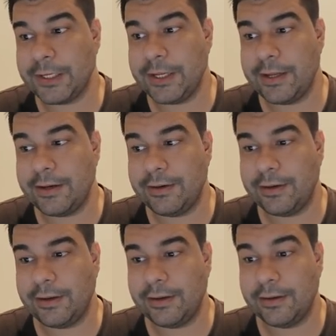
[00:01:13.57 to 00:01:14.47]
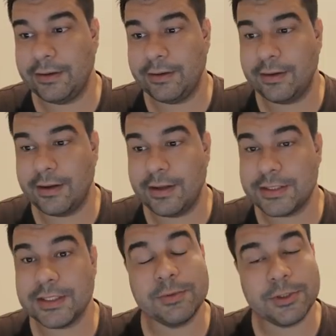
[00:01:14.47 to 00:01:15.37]
And uh, a
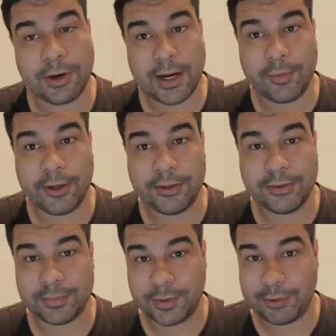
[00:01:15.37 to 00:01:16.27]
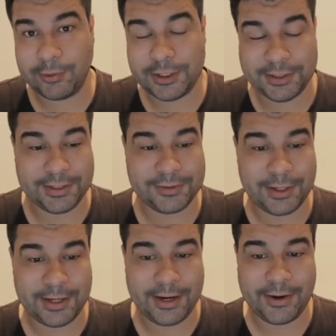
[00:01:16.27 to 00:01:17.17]
subscriber who's probably watching this
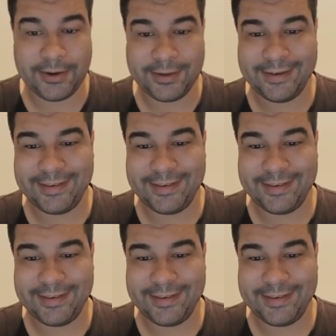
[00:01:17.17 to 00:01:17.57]
right now,